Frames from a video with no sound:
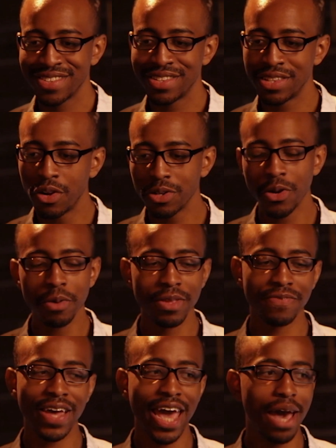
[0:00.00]
No, normally
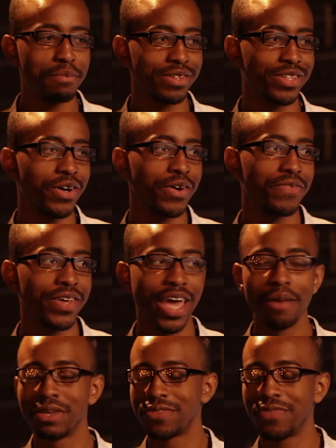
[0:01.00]
if that happens though, if the
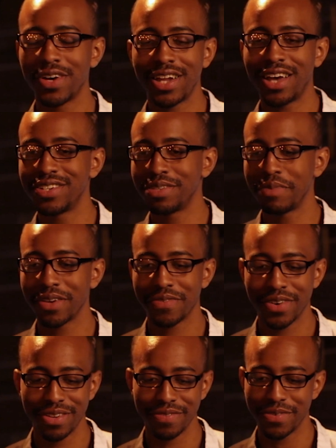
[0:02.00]
game is fun, I'll just make
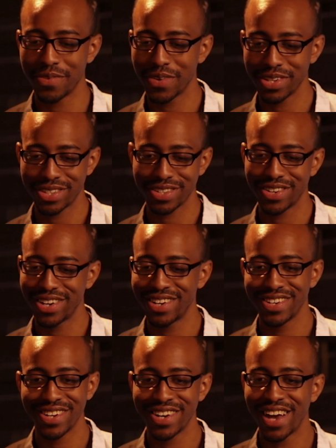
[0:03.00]
fun of the voice, or
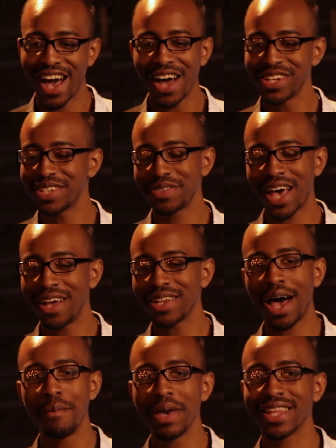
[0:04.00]

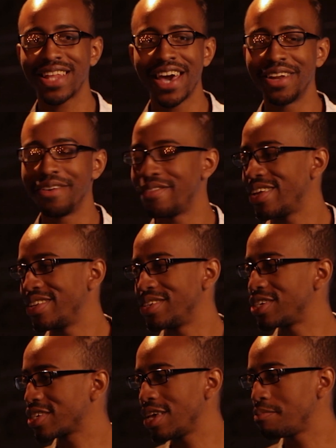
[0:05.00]
I'll make light of it and
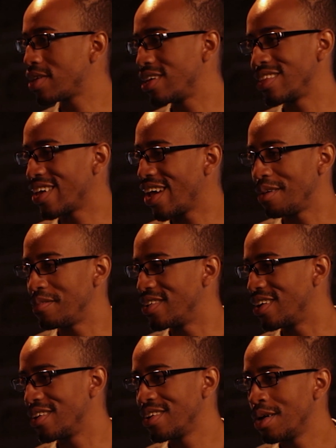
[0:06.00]
just keep playing the game.